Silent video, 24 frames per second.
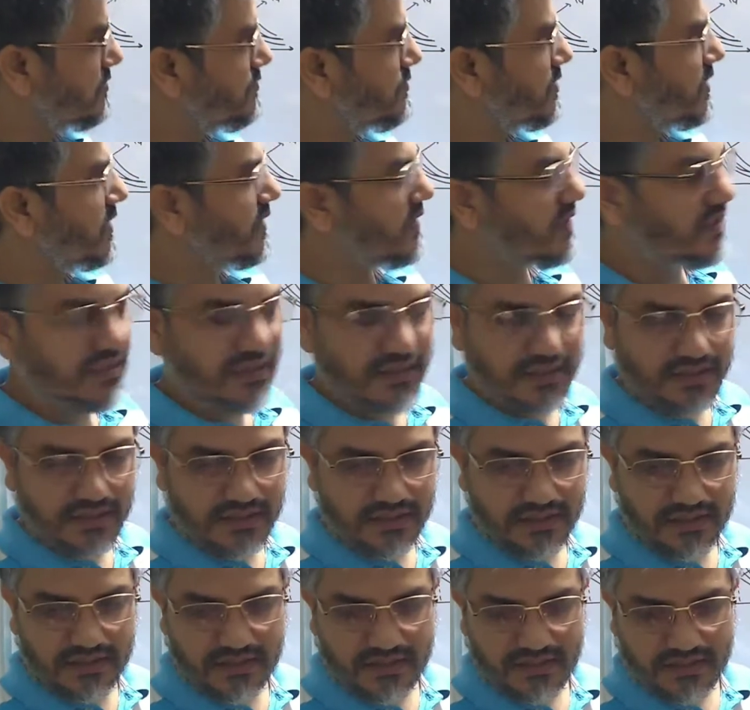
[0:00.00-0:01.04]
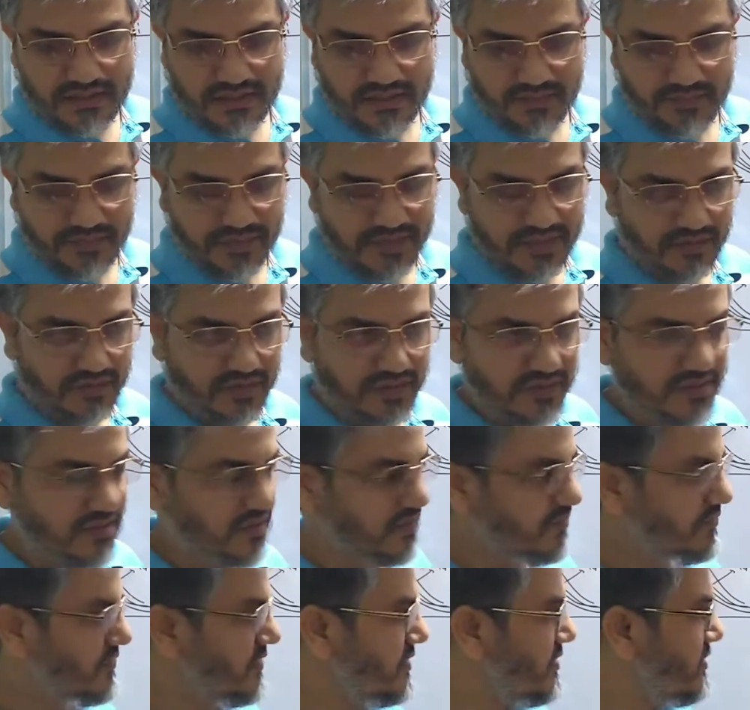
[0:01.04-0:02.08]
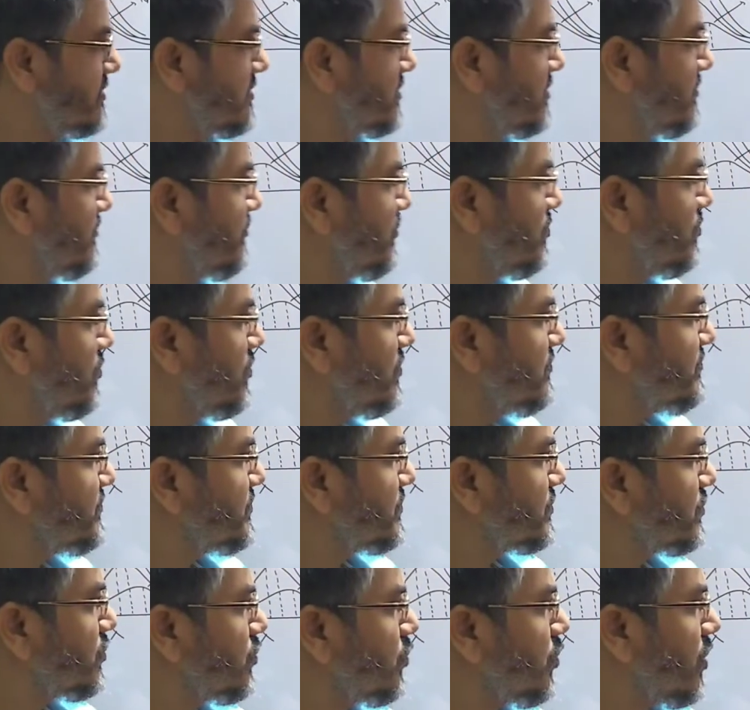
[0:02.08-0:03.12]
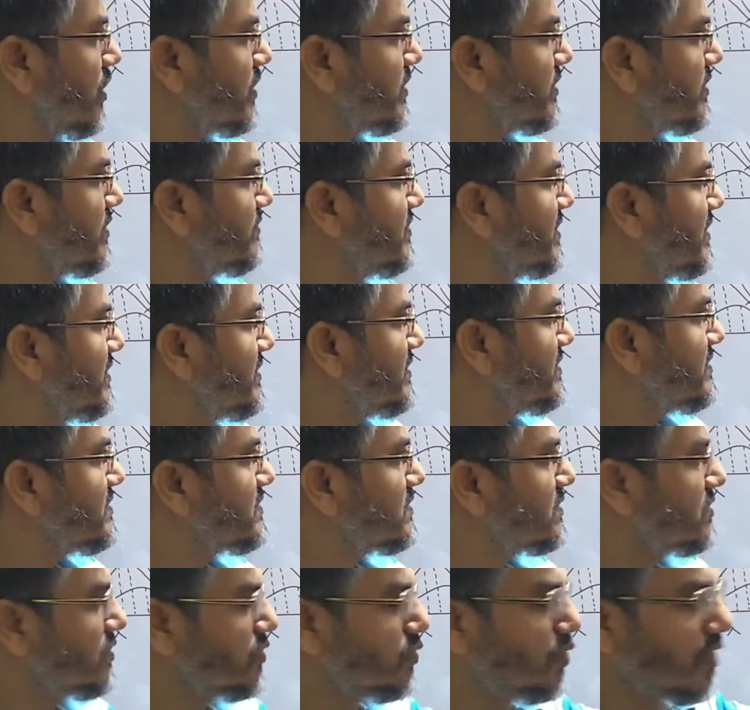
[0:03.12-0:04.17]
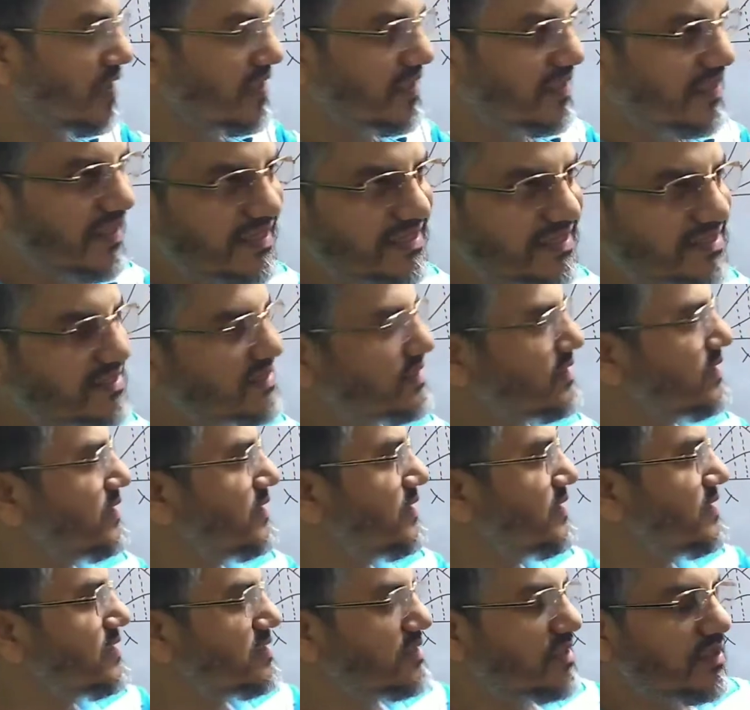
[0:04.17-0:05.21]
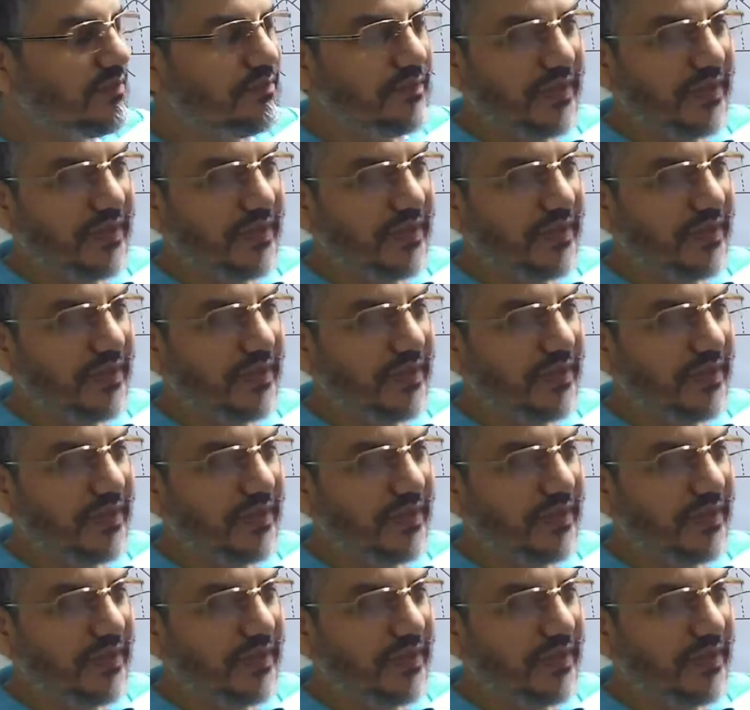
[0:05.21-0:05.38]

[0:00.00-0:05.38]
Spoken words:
energy by a particular substance is the form of quantum, that is quantized